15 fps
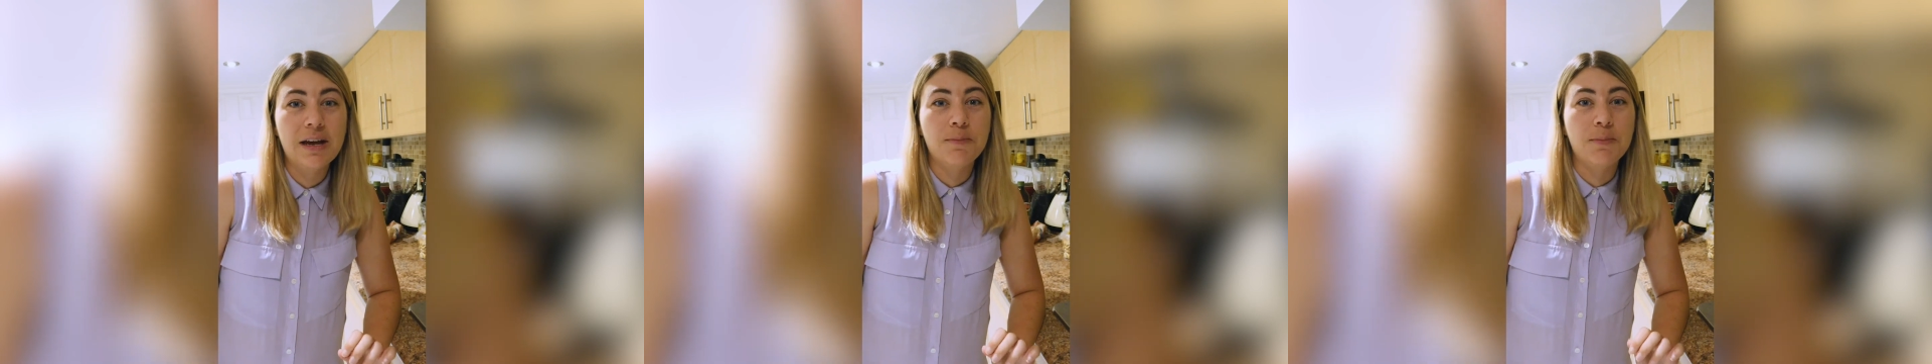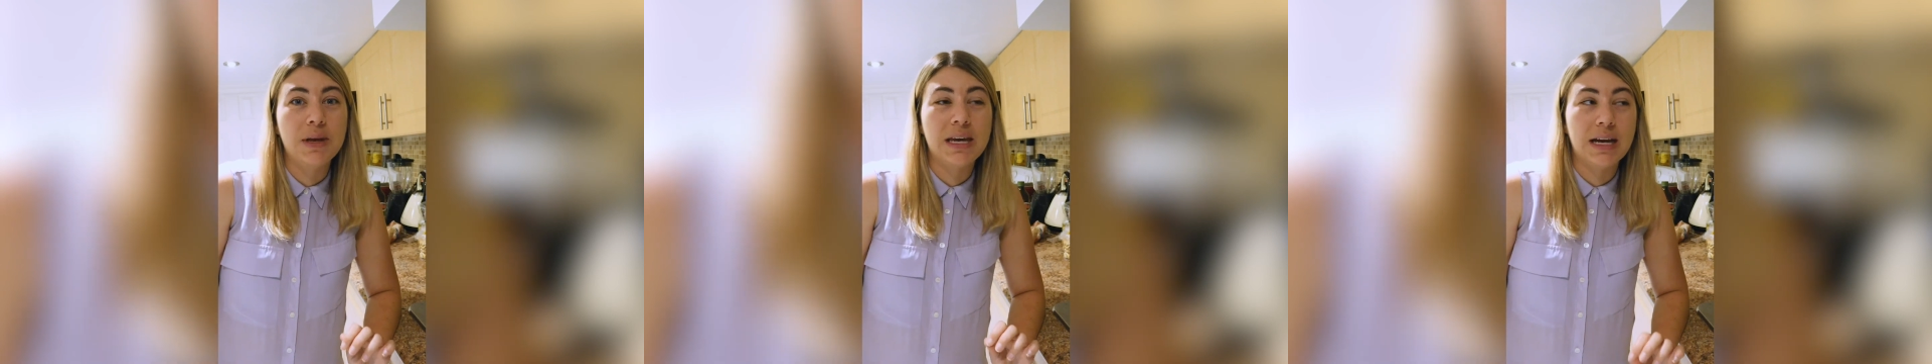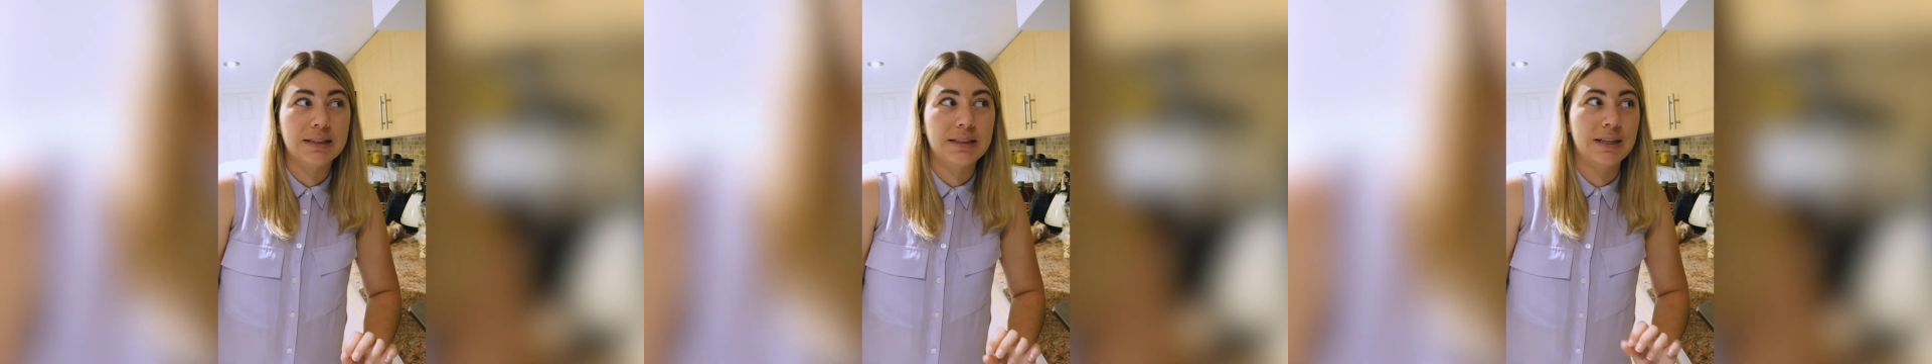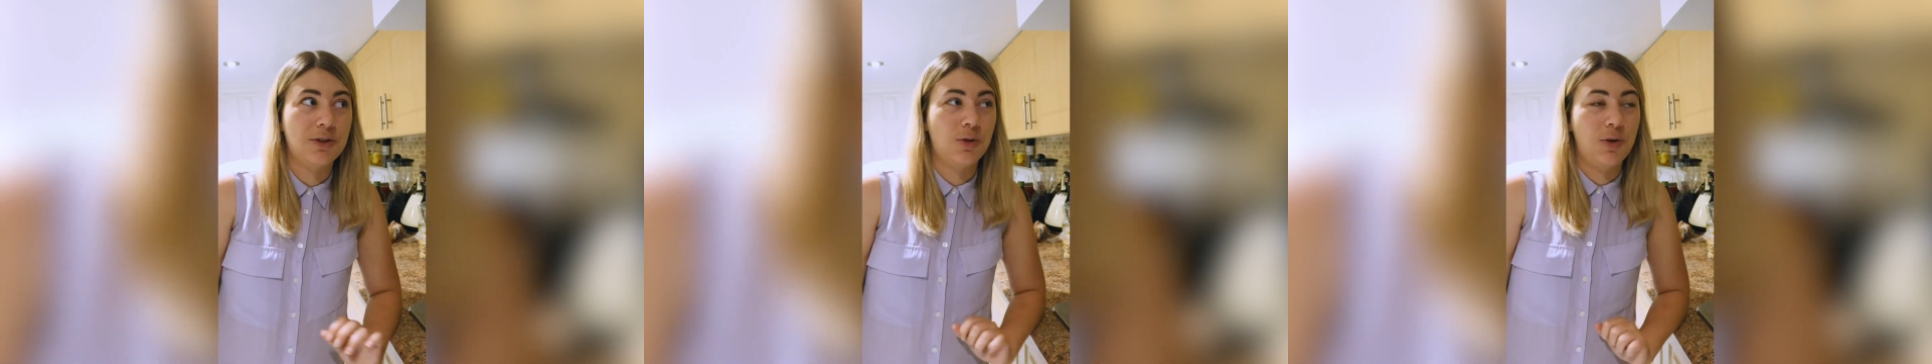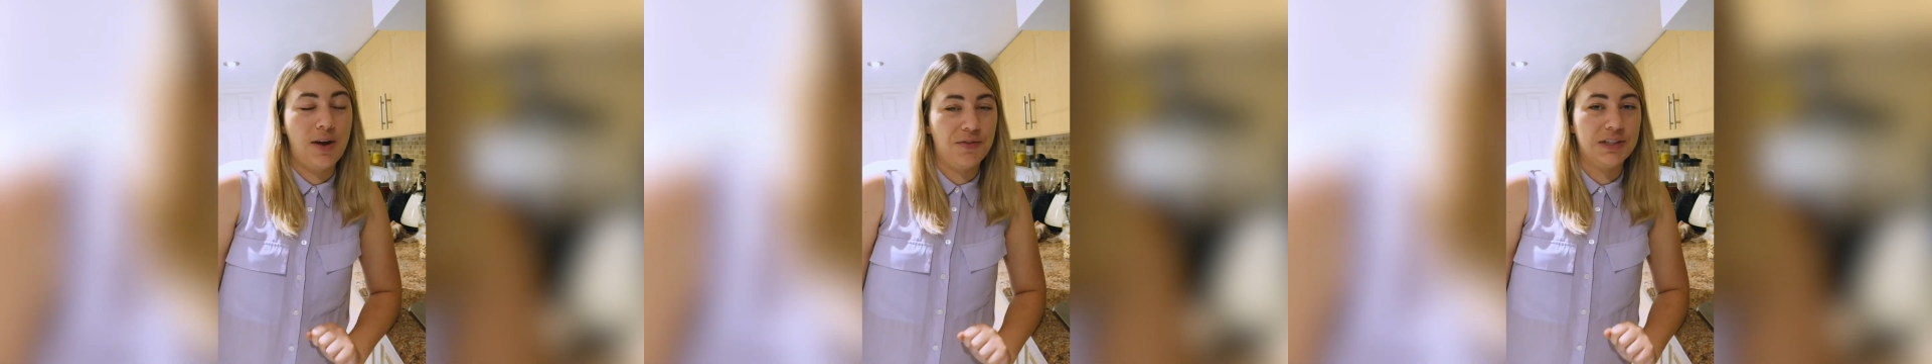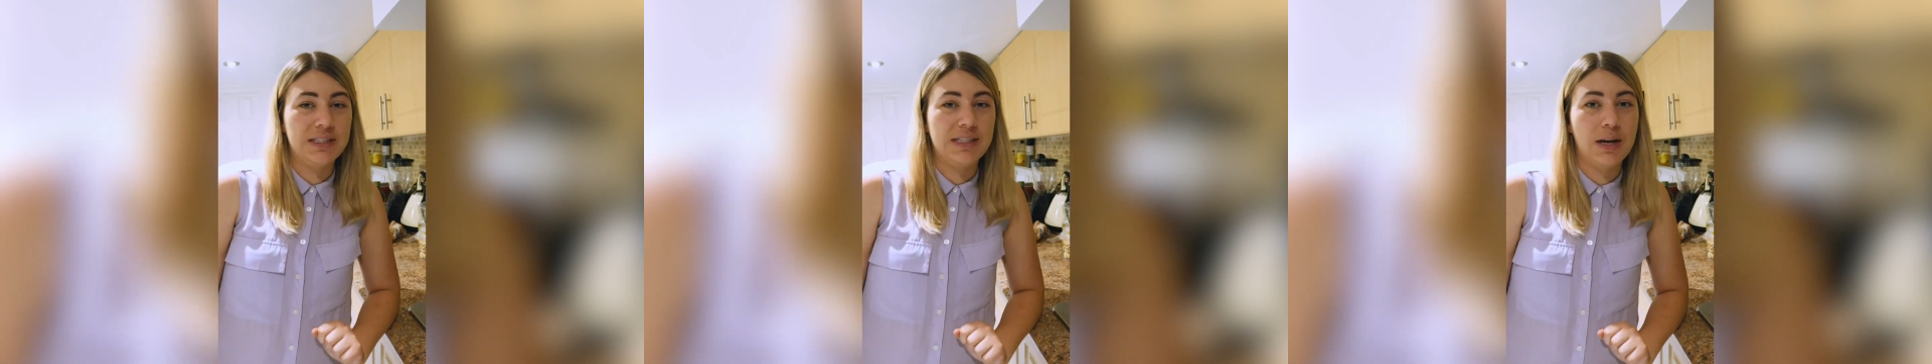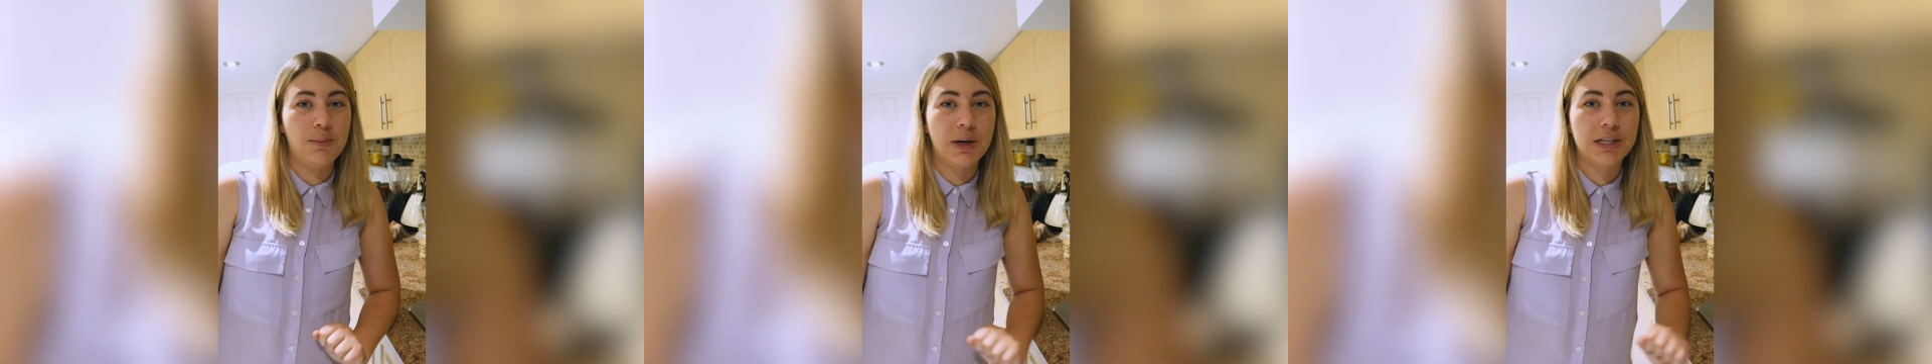because I don't have a stand